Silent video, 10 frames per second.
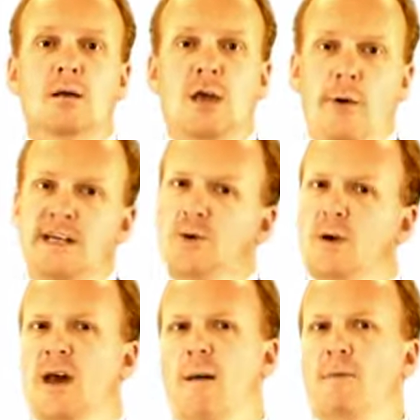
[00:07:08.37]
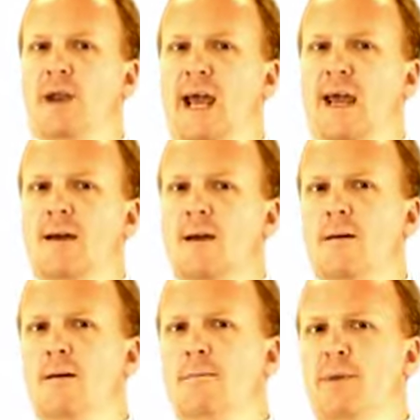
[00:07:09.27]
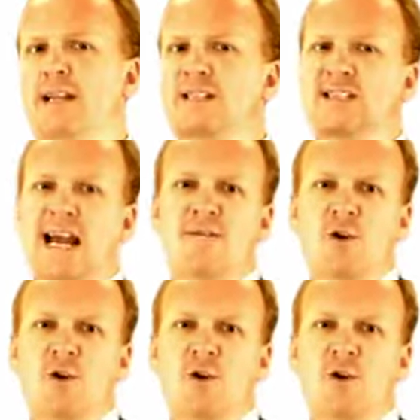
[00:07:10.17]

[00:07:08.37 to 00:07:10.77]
go into a company, but instead